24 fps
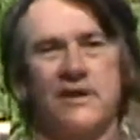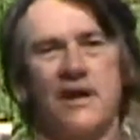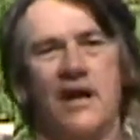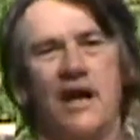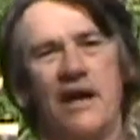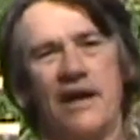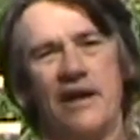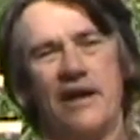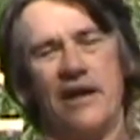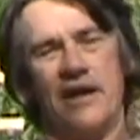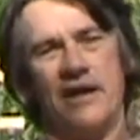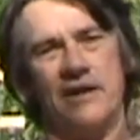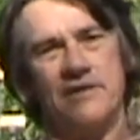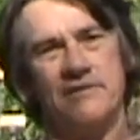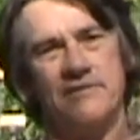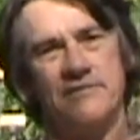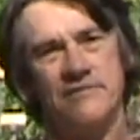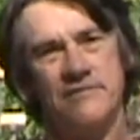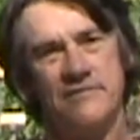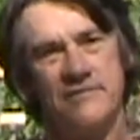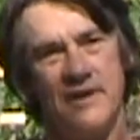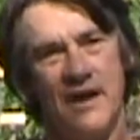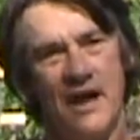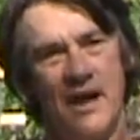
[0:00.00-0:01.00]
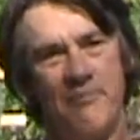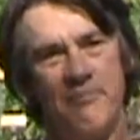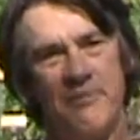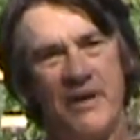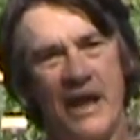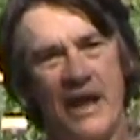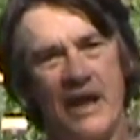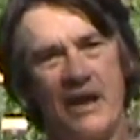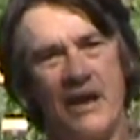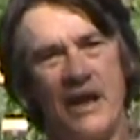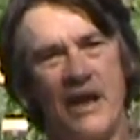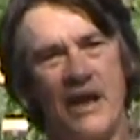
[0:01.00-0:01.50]
Hi again, I'm
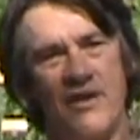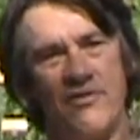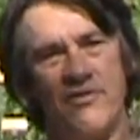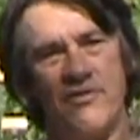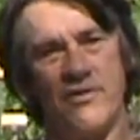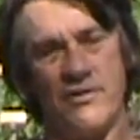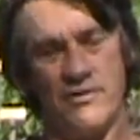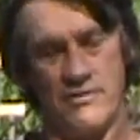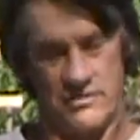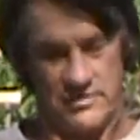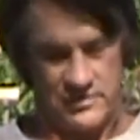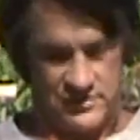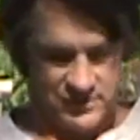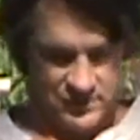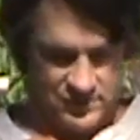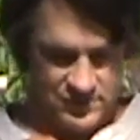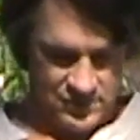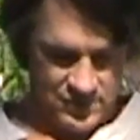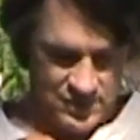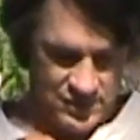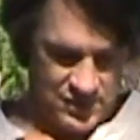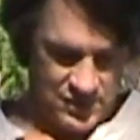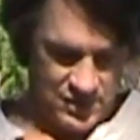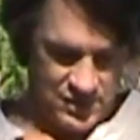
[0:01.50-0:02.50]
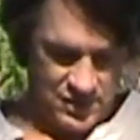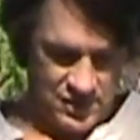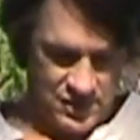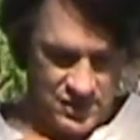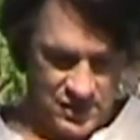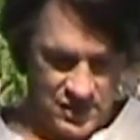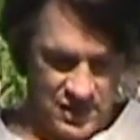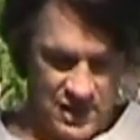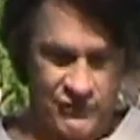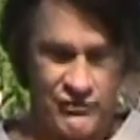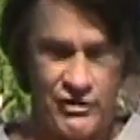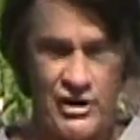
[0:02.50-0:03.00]
Dan Hansen.
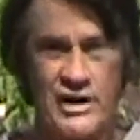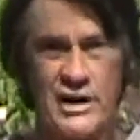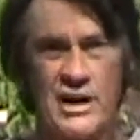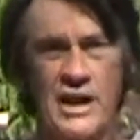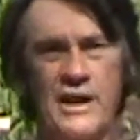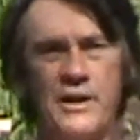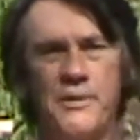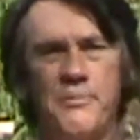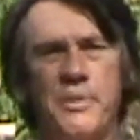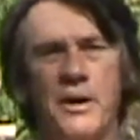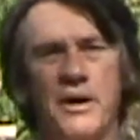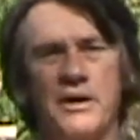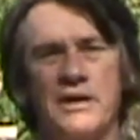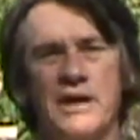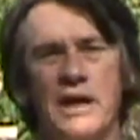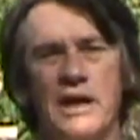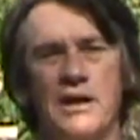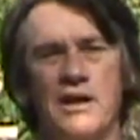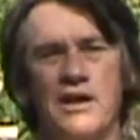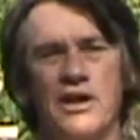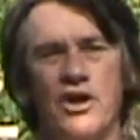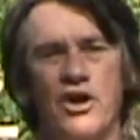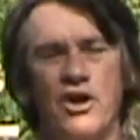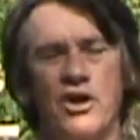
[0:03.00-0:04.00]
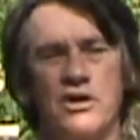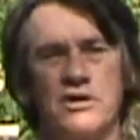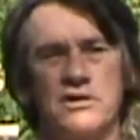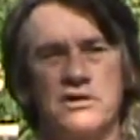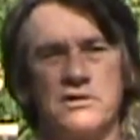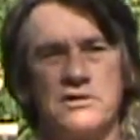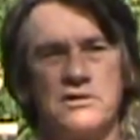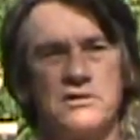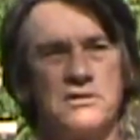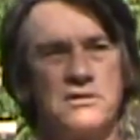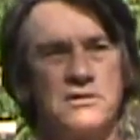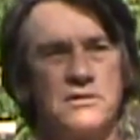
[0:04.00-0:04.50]
I run Ladybug Daylily Gardens.
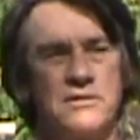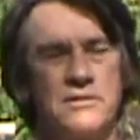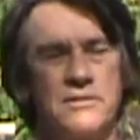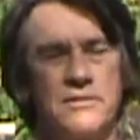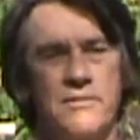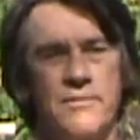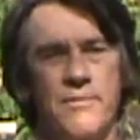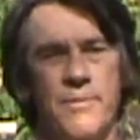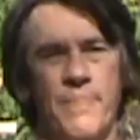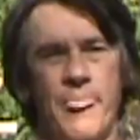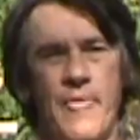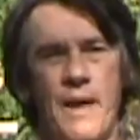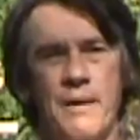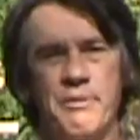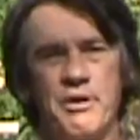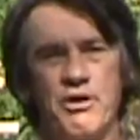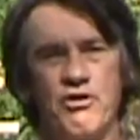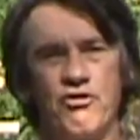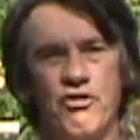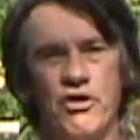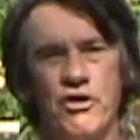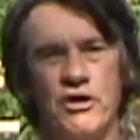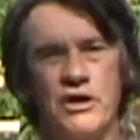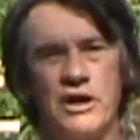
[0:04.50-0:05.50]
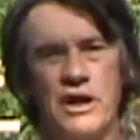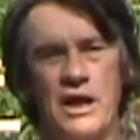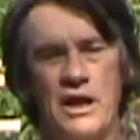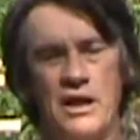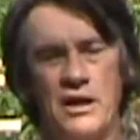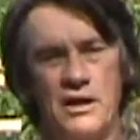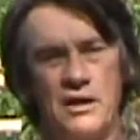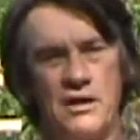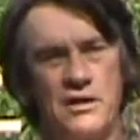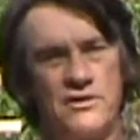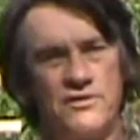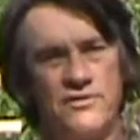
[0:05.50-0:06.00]
I've been growing
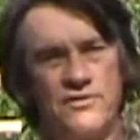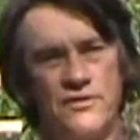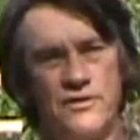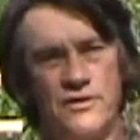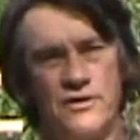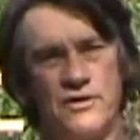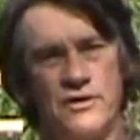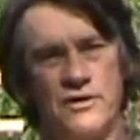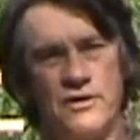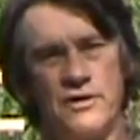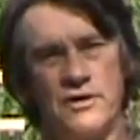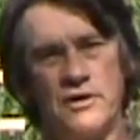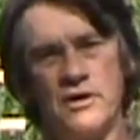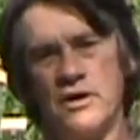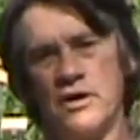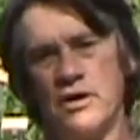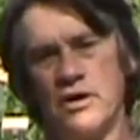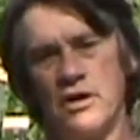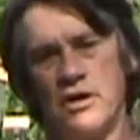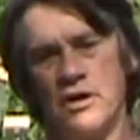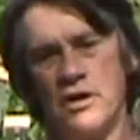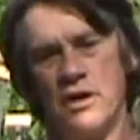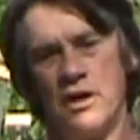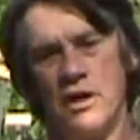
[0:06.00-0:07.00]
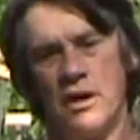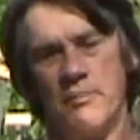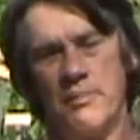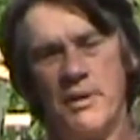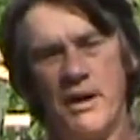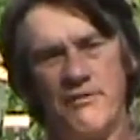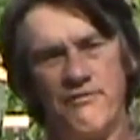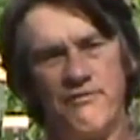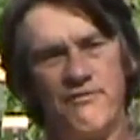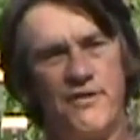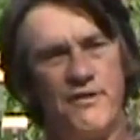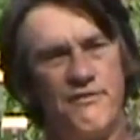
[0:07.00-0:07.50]
daylilies for
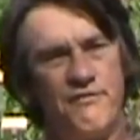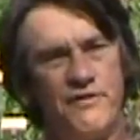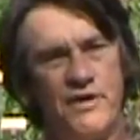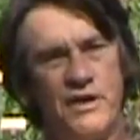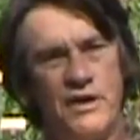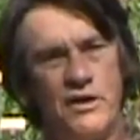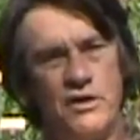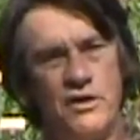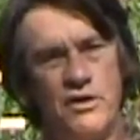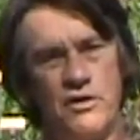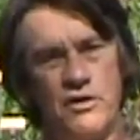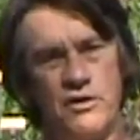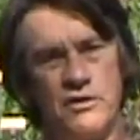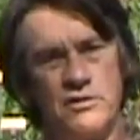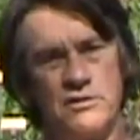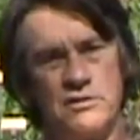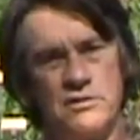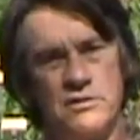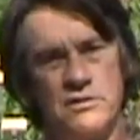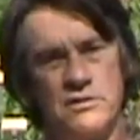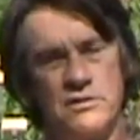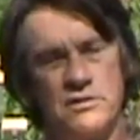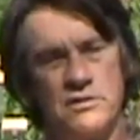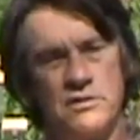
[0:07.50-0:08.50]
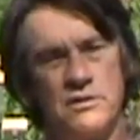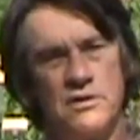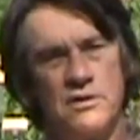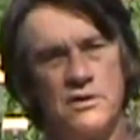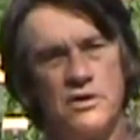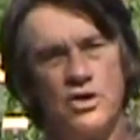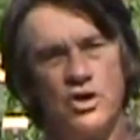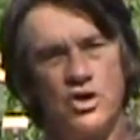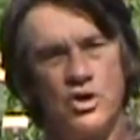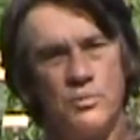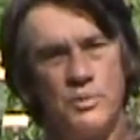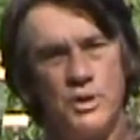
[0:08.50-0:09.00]
about 15 years,
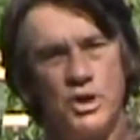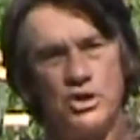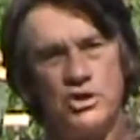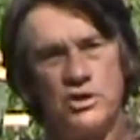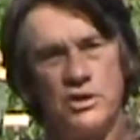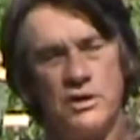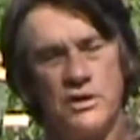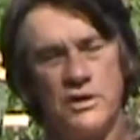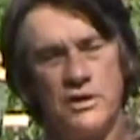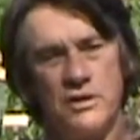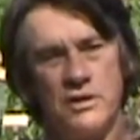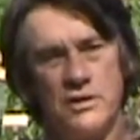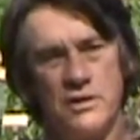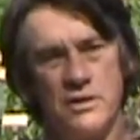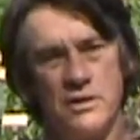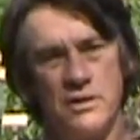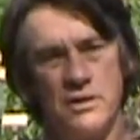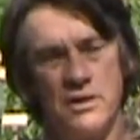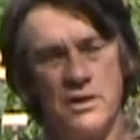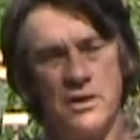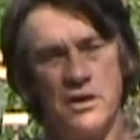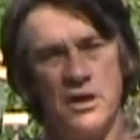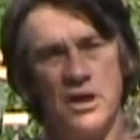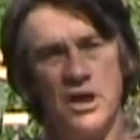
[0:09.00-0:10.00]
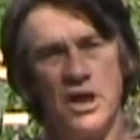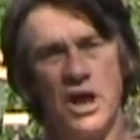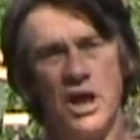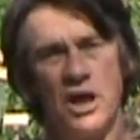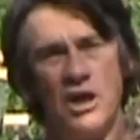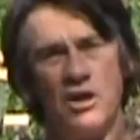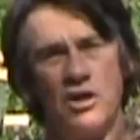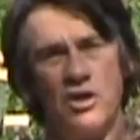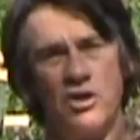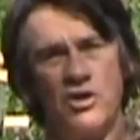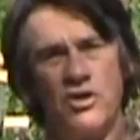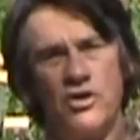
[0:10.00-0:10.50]
commercially.
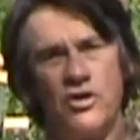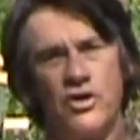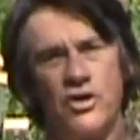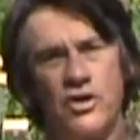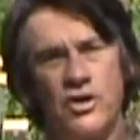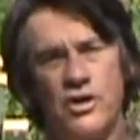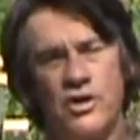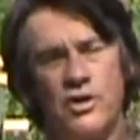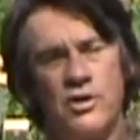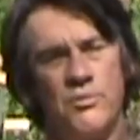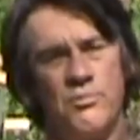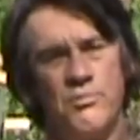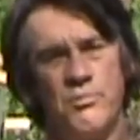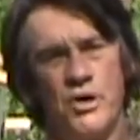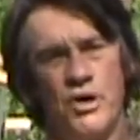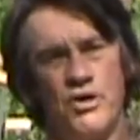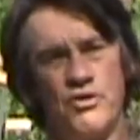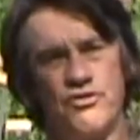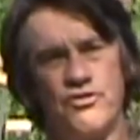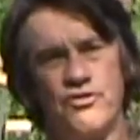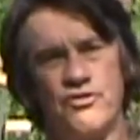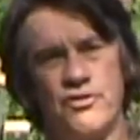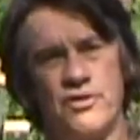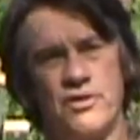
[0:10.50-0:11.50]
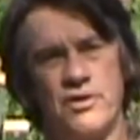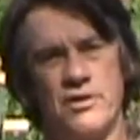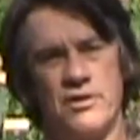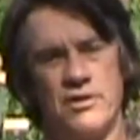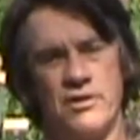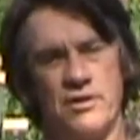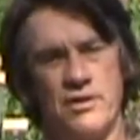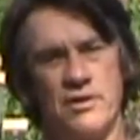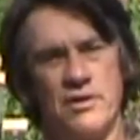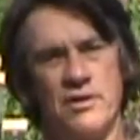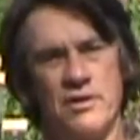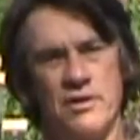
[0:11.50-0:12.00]
I learned most
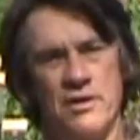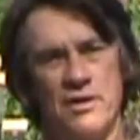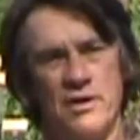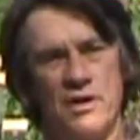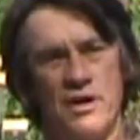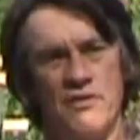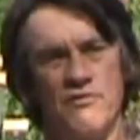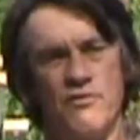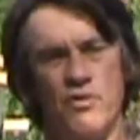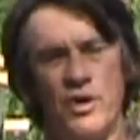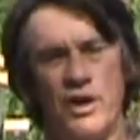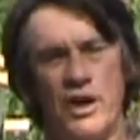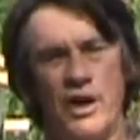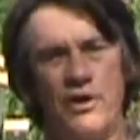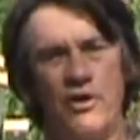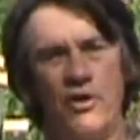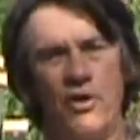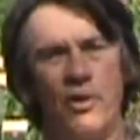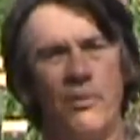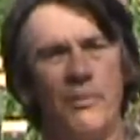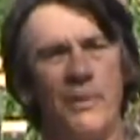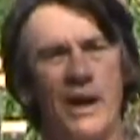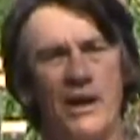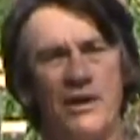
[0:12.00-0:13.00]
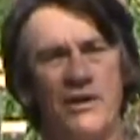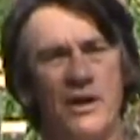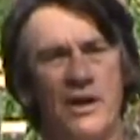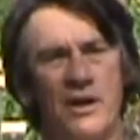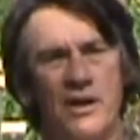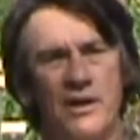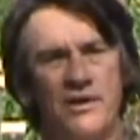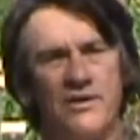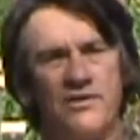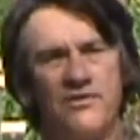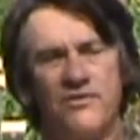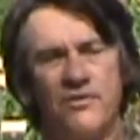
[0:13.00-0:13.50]
of what I know about
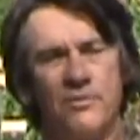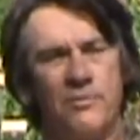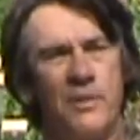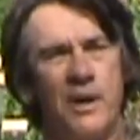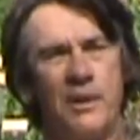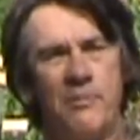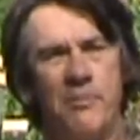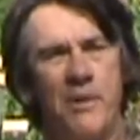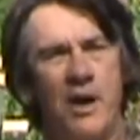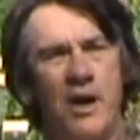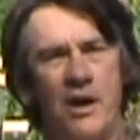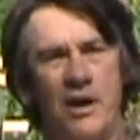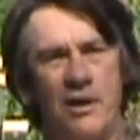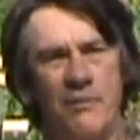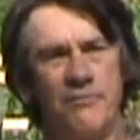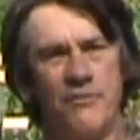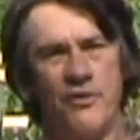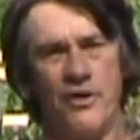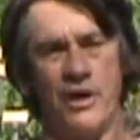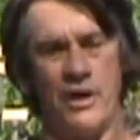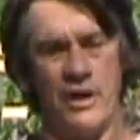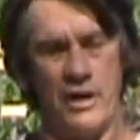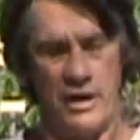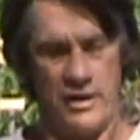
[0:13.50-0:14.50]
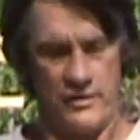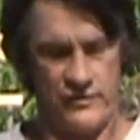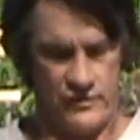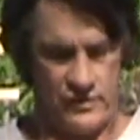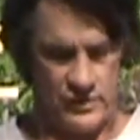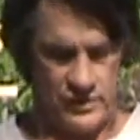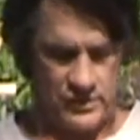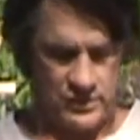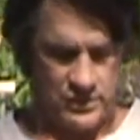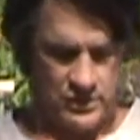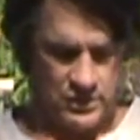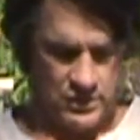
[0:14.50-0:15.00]
daylilies from my mom, Ray
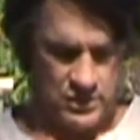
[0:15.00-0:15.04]
Hansen.